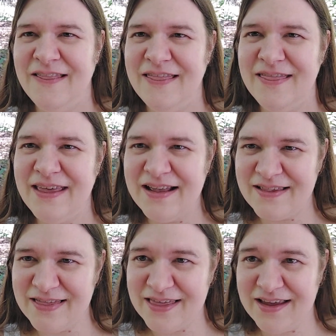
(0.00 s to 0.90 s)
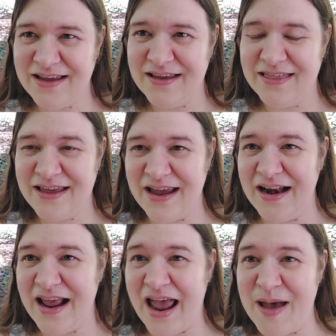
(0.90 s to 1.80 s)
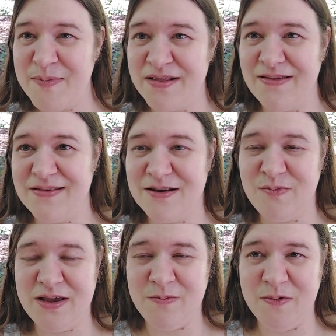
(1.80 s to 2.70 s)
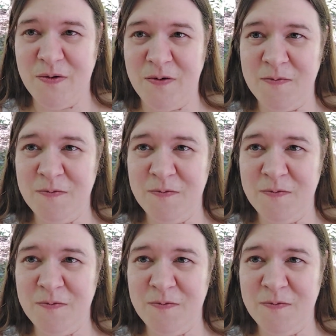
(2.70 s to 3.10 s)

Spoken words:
that's a thing that happens to people.